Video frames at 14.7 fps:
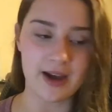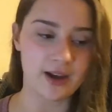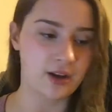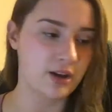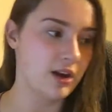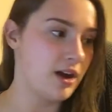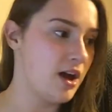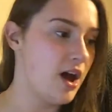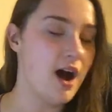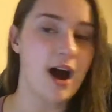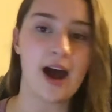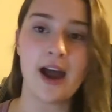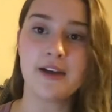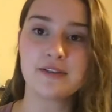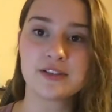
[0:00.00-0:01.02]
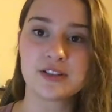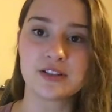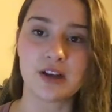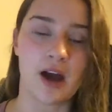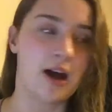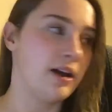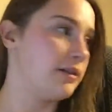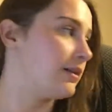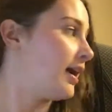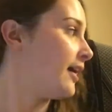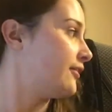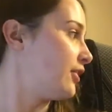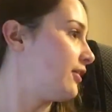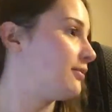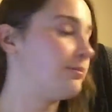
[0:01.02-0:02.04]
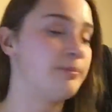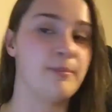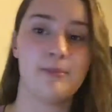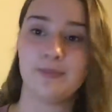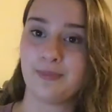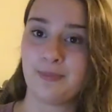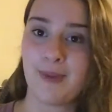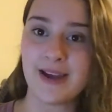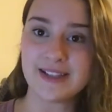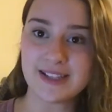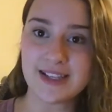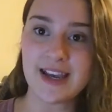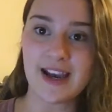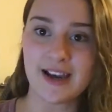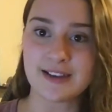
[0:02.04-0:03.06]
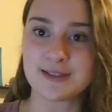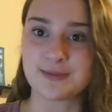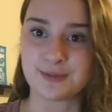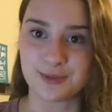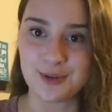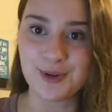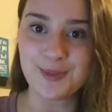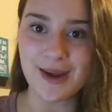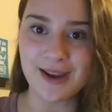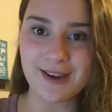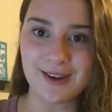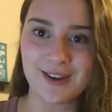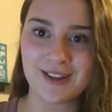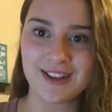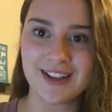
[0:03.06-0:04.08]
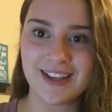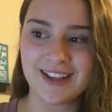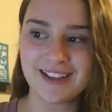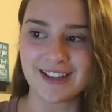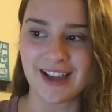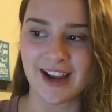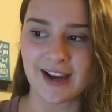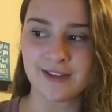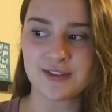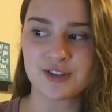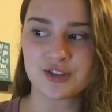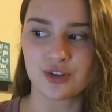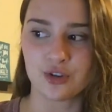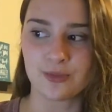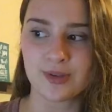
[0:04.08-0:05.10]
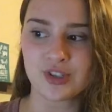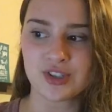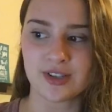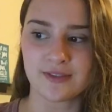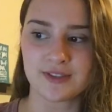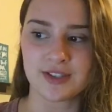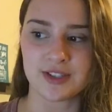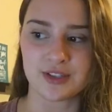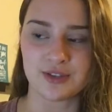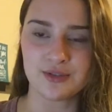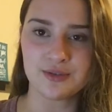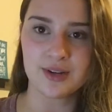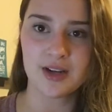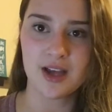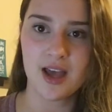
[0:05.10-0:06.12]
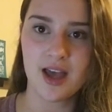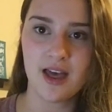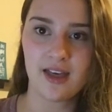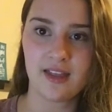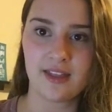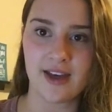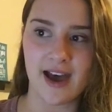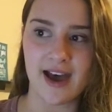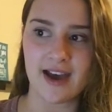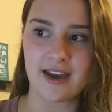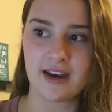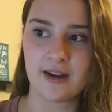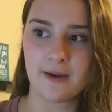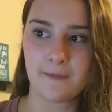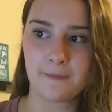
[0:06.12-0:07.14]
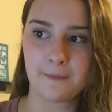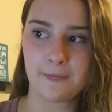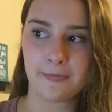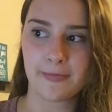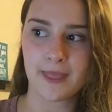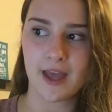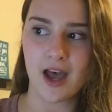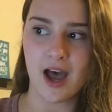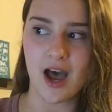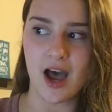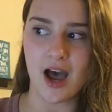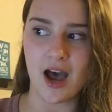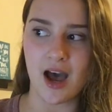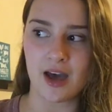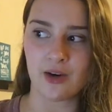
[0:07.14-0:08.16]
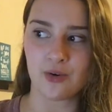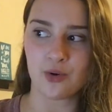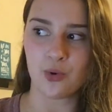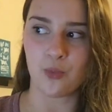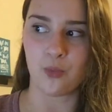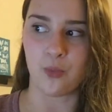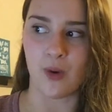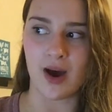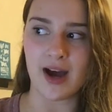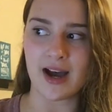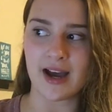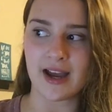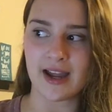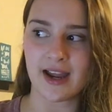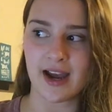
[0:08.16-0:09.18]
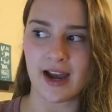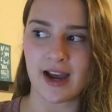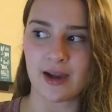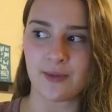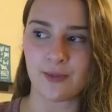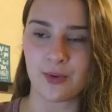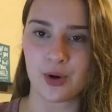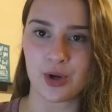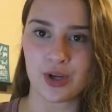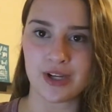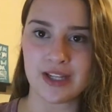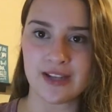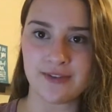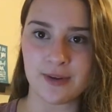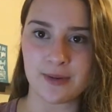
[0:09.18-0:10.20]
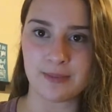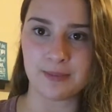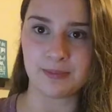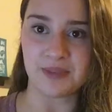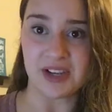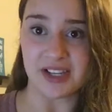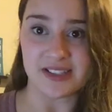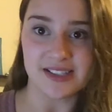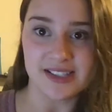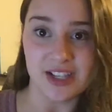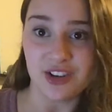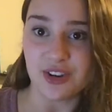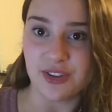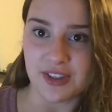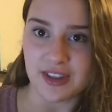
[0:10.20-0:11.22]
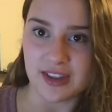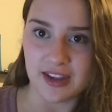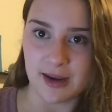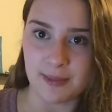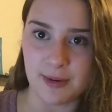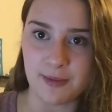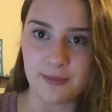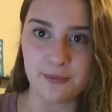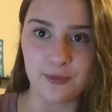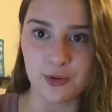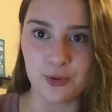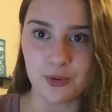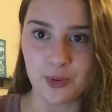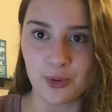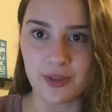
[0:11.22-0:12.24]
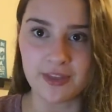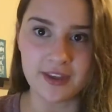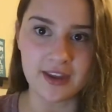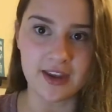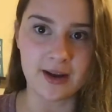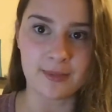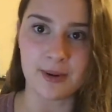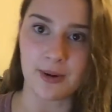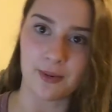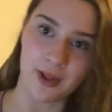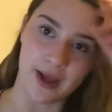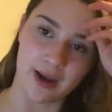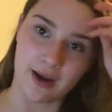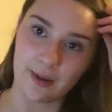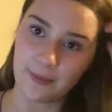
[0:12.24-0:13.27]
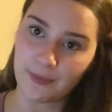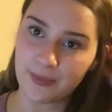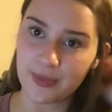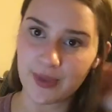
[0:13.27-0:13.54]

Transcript: I have a messy ass room I could clean. Like, I have so much stuff to do that I don't know why I would even consider thinking about food or thinking about like,